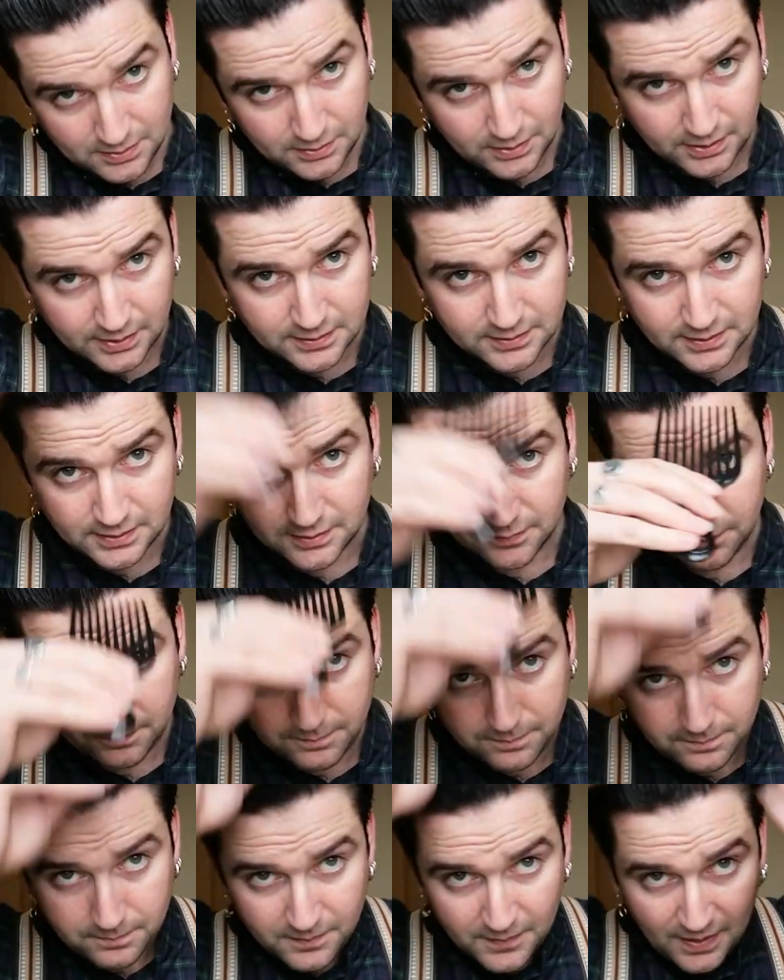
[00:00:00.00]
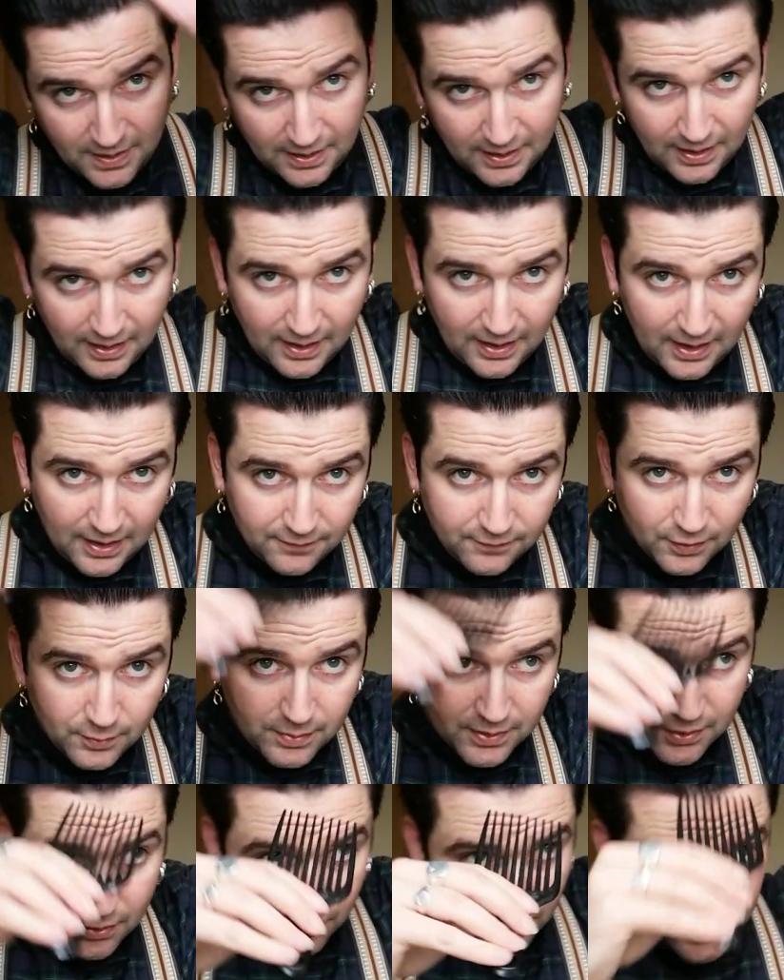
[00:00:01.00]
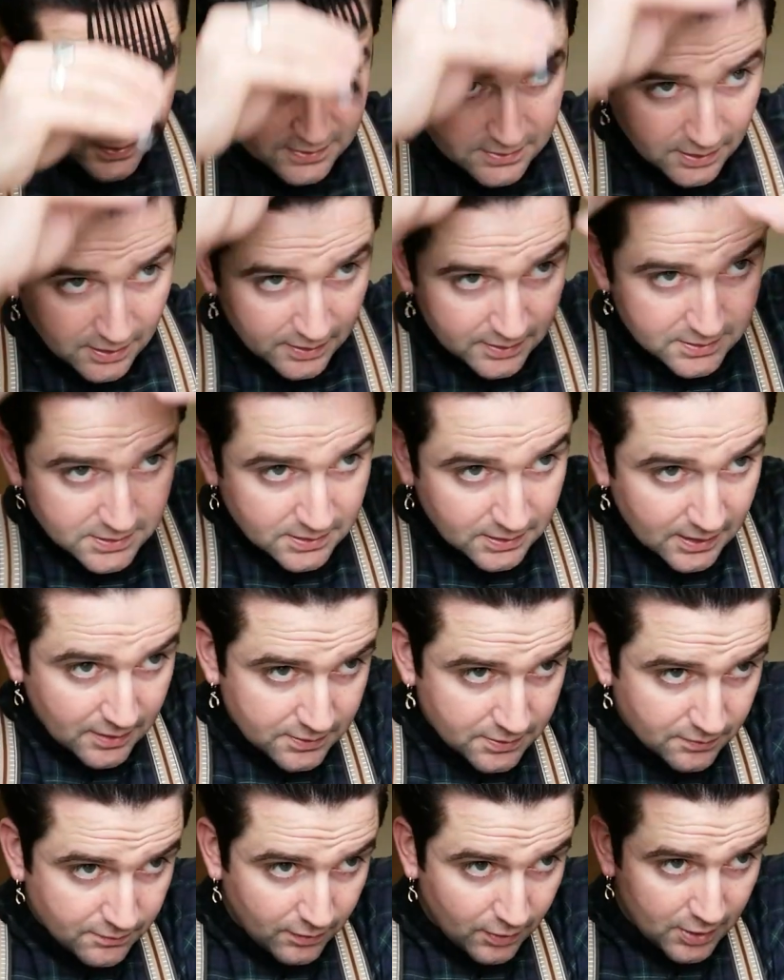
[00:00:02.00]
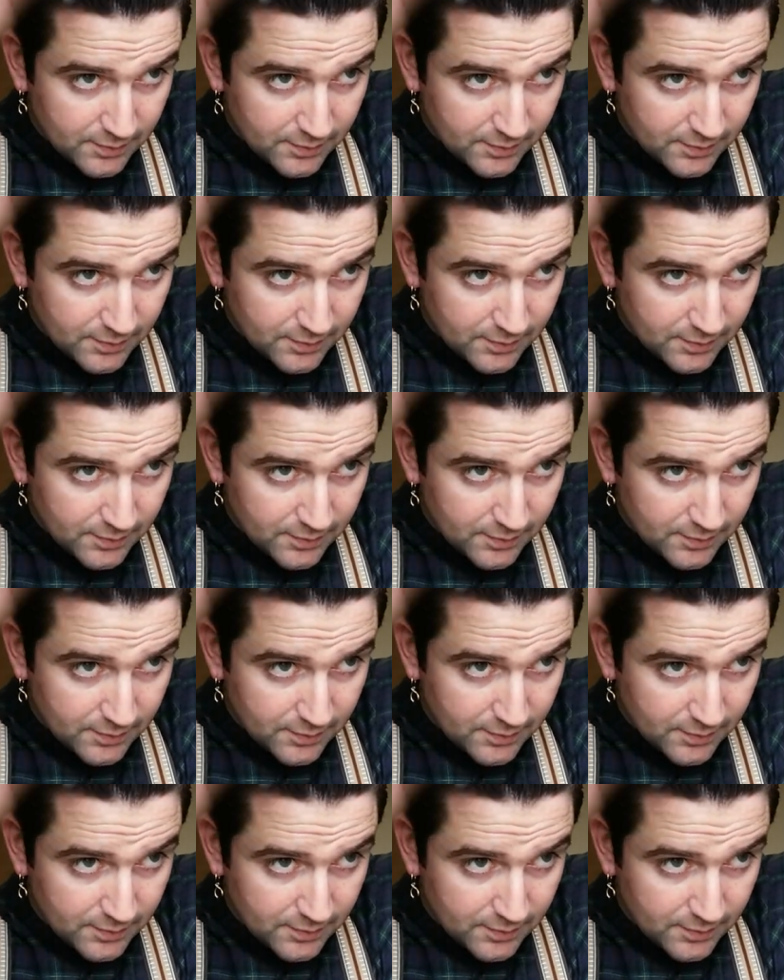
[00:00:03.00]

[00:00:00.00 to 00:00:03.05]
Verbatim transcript: So you can see the afro pick already starts to get some